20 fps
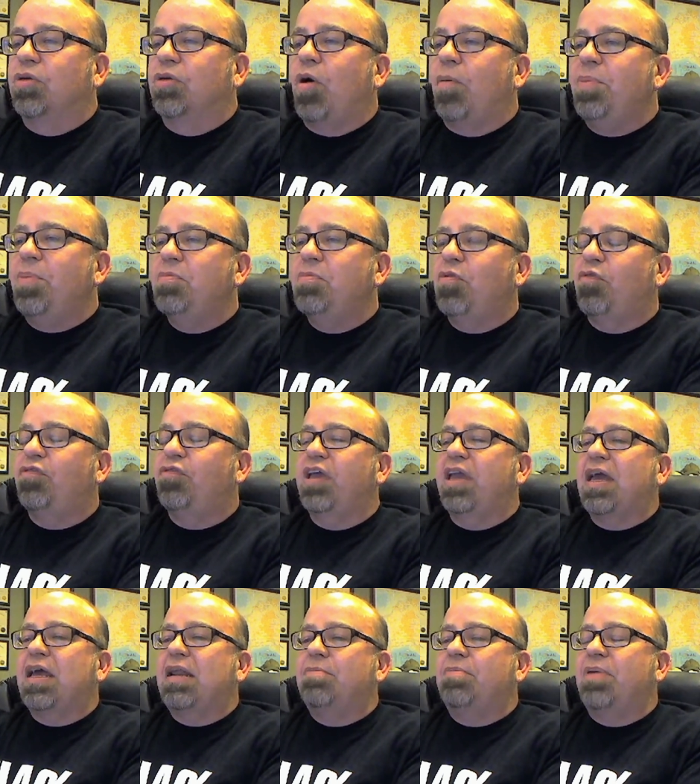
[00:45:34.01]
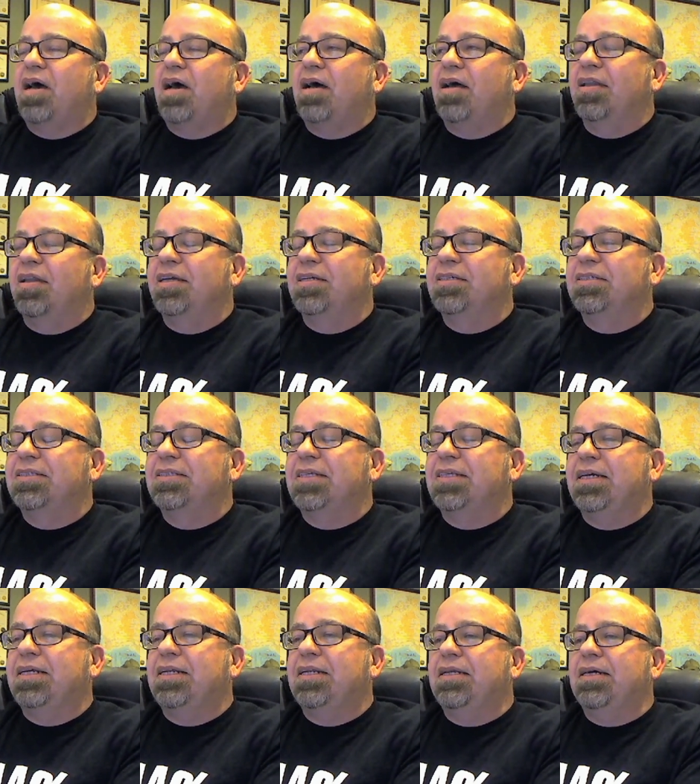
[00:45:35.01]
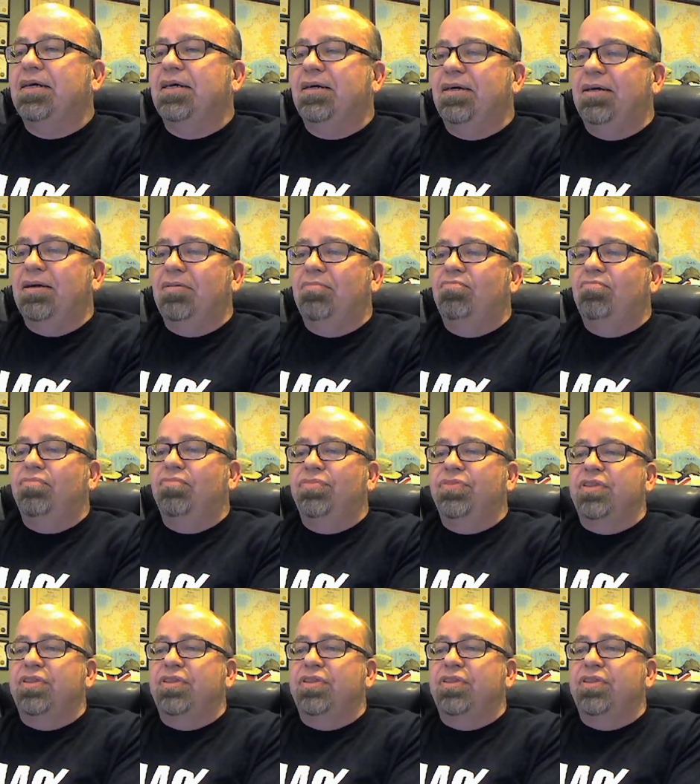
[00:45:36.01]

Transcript: What people forget about is that um,